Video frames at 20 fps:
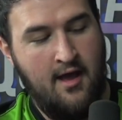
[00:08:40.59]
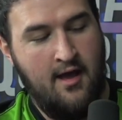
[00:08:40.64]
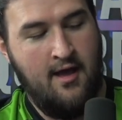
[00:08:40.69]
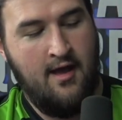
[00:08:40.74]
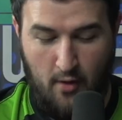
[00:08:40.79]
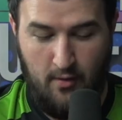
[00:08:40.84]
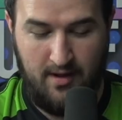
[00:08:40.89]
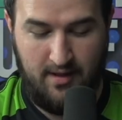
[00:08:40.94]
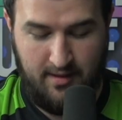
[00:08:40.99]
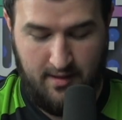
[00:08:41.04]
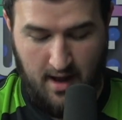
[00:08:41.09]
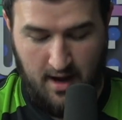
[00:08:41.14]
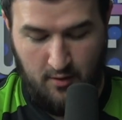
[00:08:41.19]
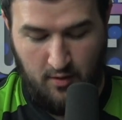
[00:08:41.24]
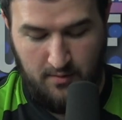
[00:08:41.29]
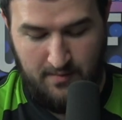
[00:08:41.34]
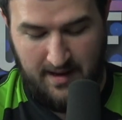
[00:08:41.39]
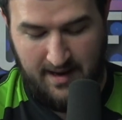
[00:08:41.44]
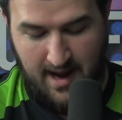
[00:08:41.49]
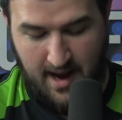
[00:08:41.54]
I've always thought it
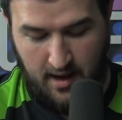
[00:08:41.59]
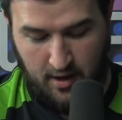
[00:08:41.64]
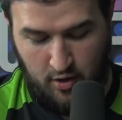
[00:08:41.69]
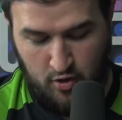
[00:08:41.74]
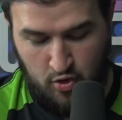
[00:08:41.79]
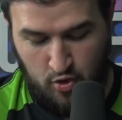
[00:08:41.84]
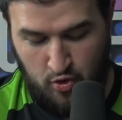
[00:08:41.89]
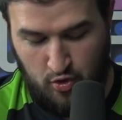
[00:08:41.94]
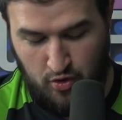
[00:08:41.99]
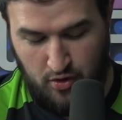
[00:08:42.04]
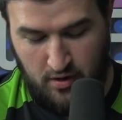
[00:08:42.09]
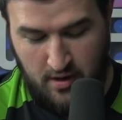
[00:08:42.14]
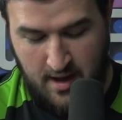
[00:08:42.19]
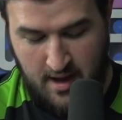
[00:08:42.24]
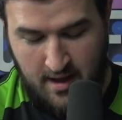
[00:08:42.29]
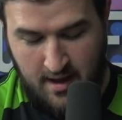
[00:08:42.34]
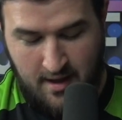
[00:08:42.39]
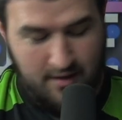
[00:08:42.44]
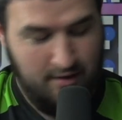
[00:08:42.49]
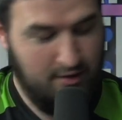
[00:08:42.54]
would be kind of cool
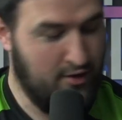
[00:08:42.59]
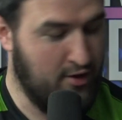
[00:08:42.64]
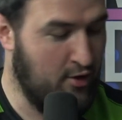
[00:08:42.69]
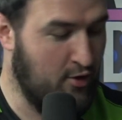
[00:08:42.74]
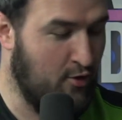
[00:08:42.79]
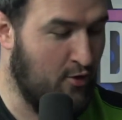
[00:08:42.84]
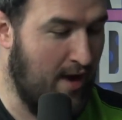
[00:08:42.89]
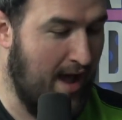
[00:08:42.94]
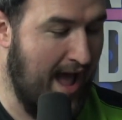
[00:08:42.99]
to